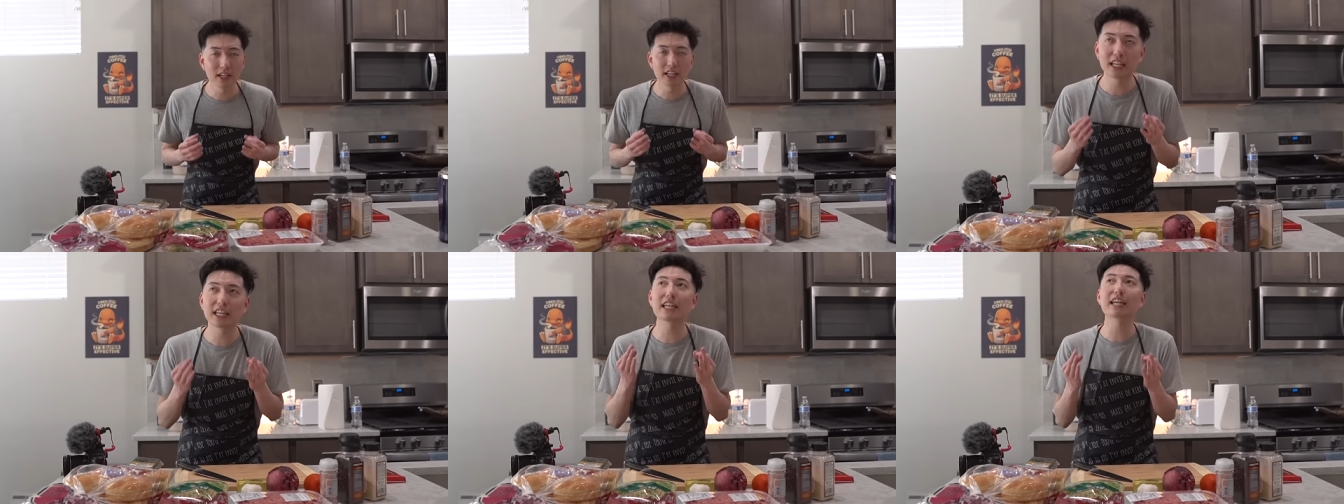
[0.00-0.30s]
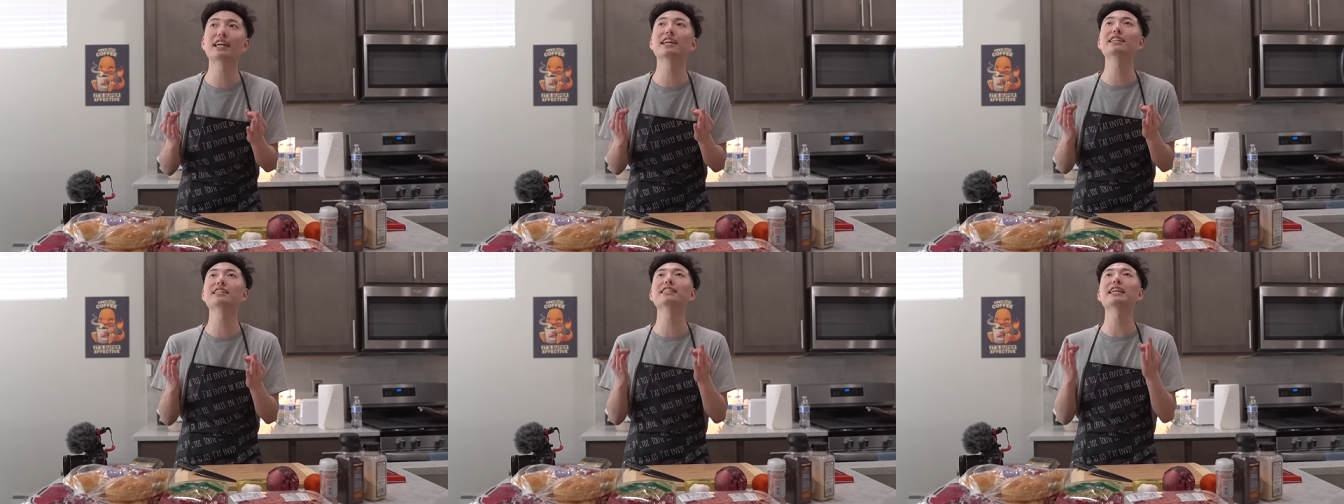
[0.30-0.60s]

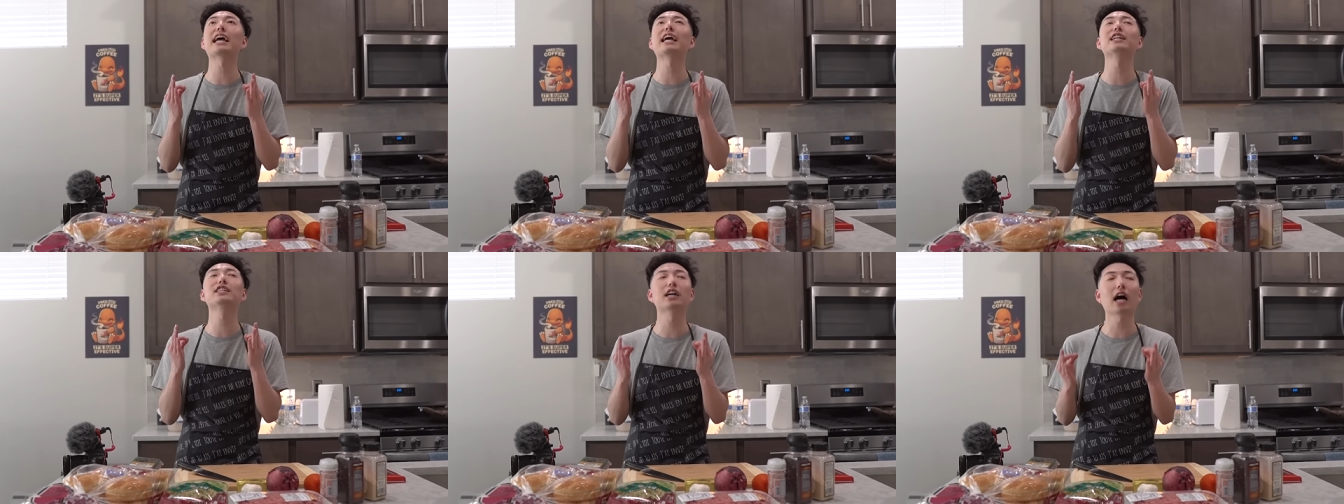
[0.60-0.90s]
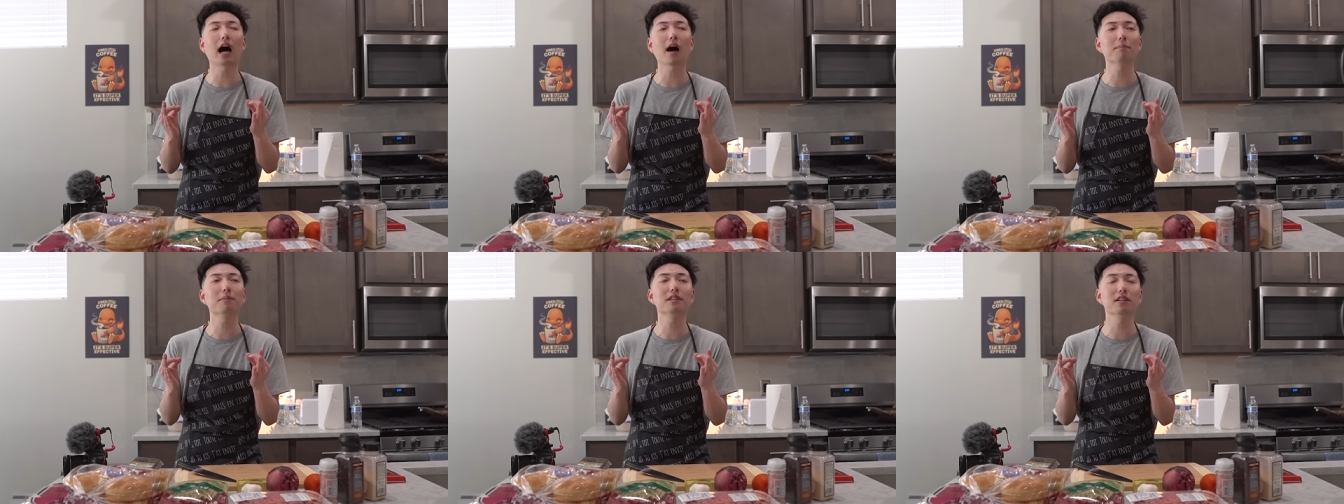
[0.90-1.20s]
He is a
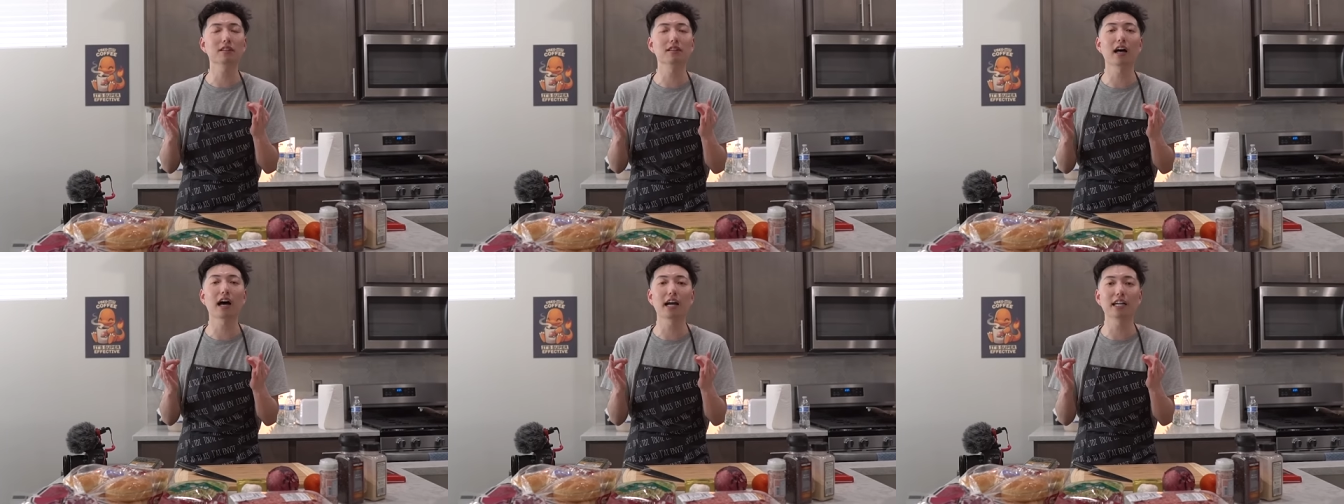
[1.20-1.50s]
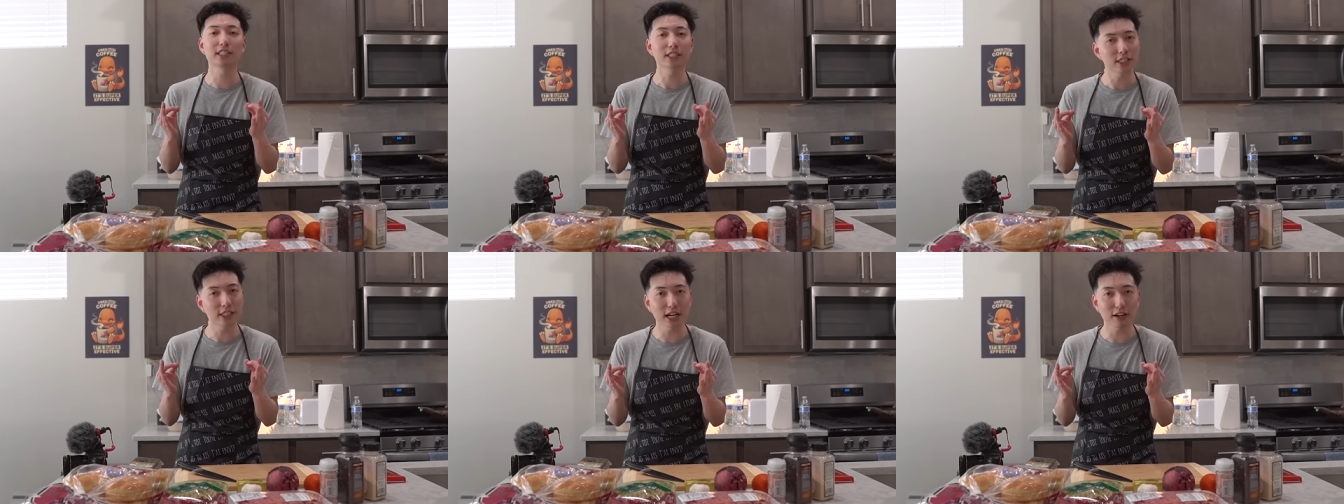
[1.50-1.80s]
top of the
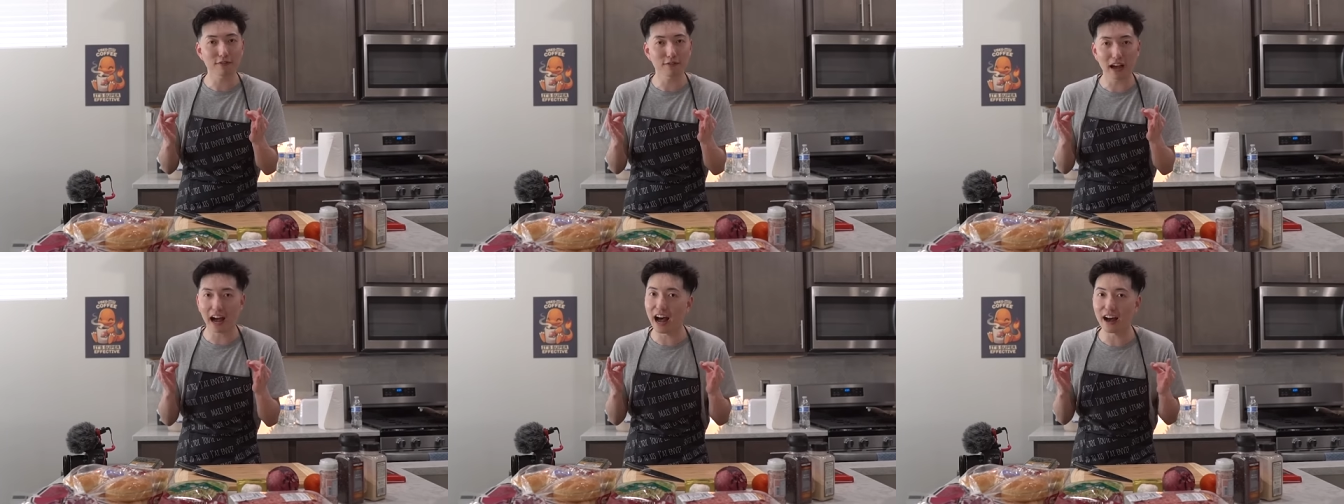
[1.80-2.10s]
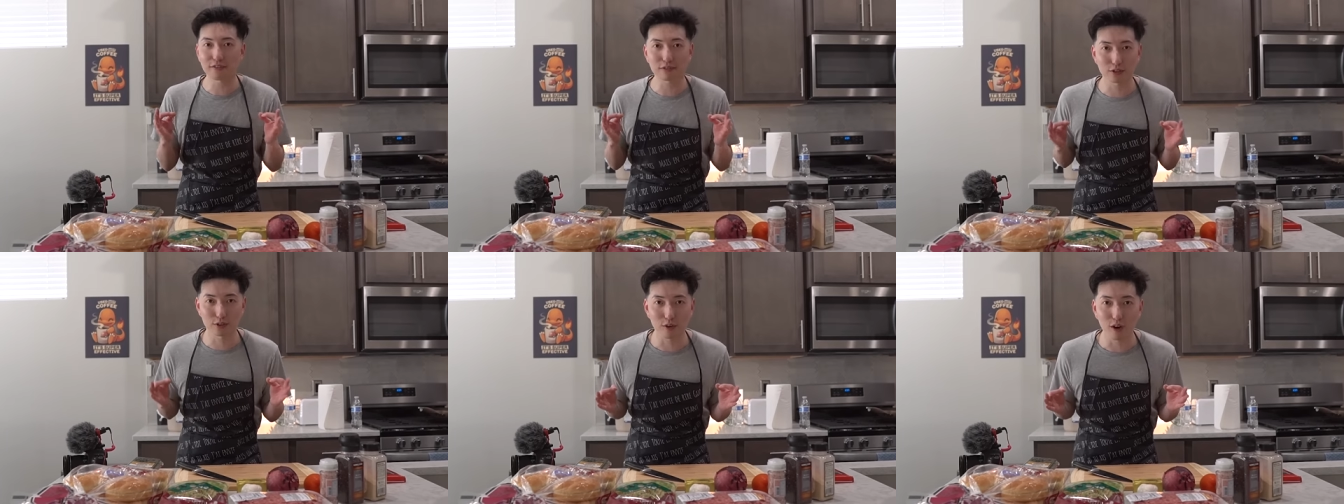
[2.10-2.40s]
line chef
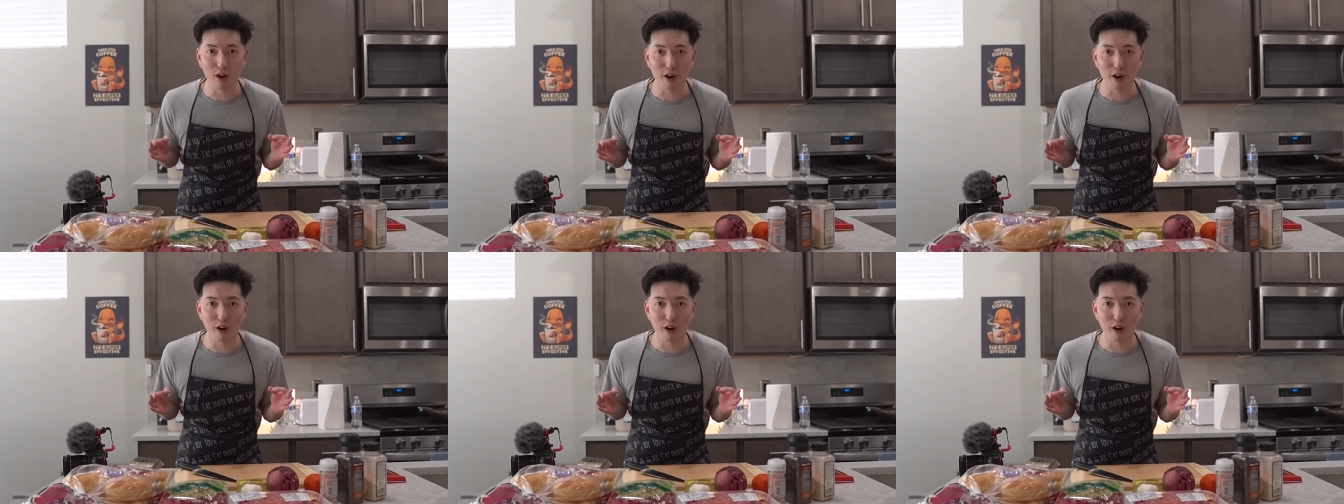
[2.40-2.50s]
after